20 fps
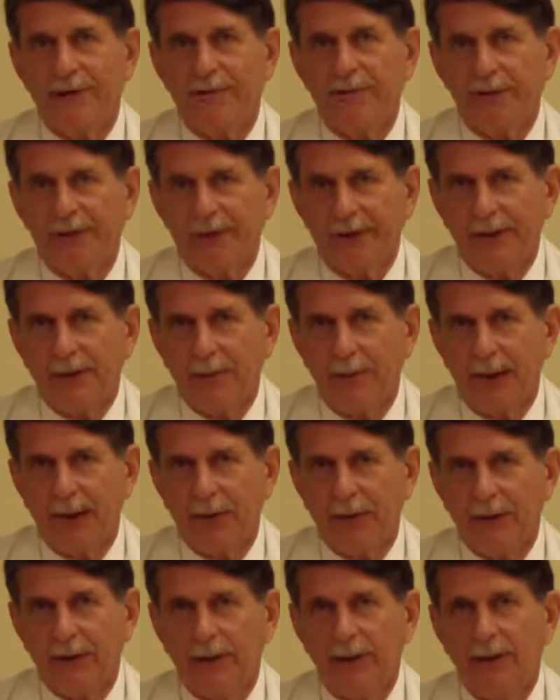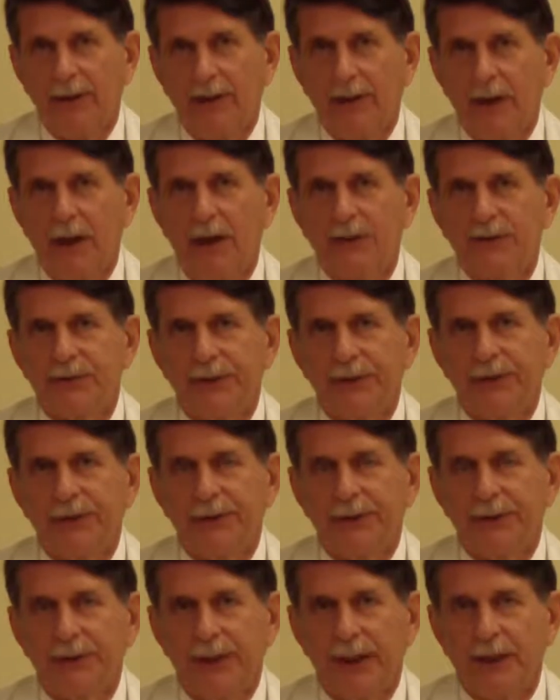everything about
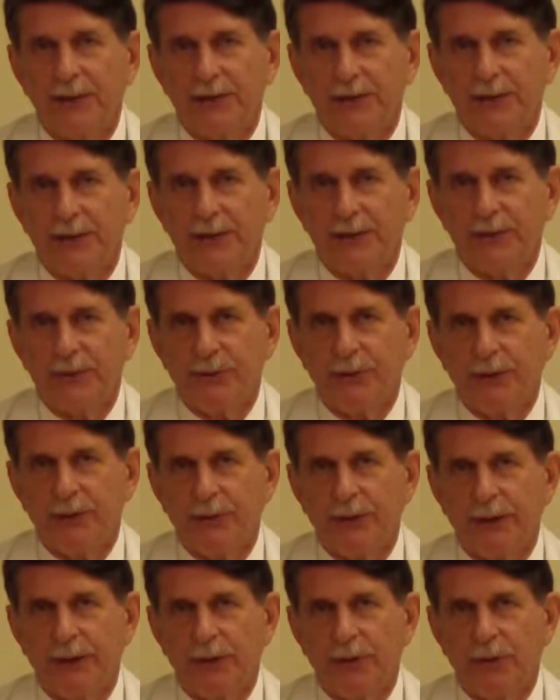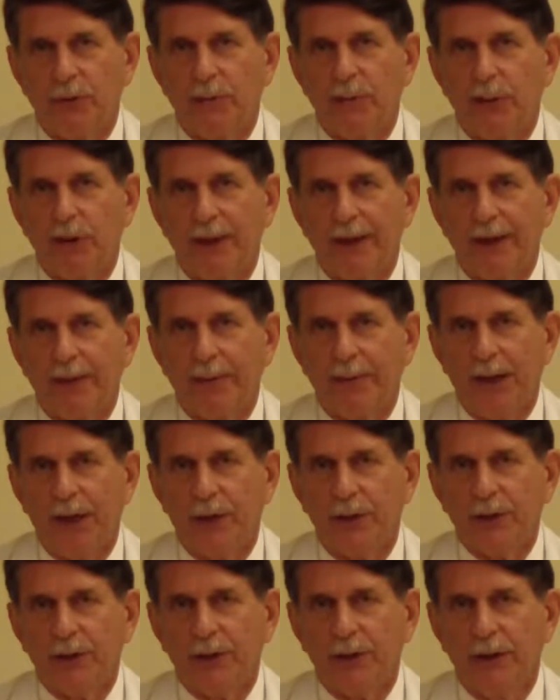continent ileostomy surgery in your Barnett
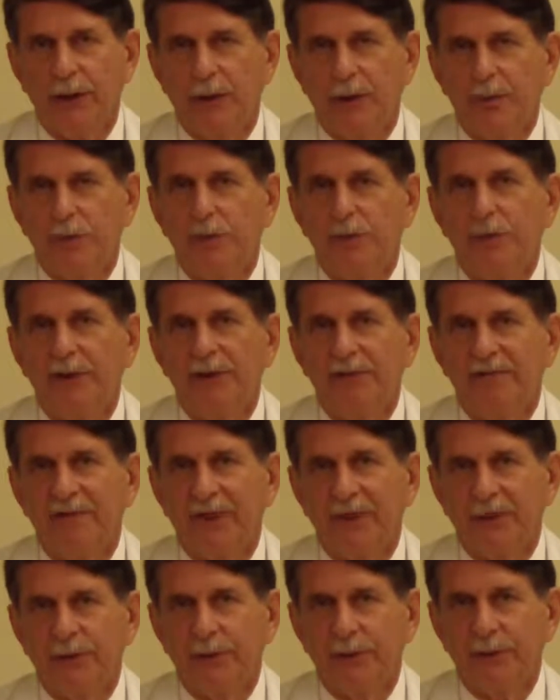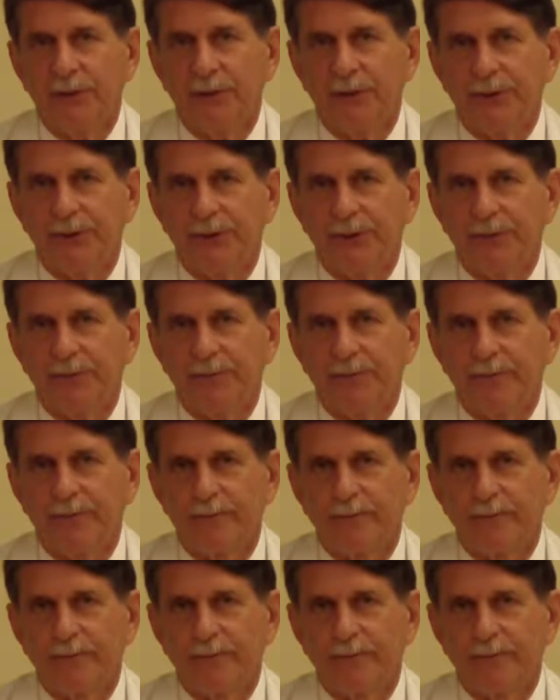pouch will be available to you.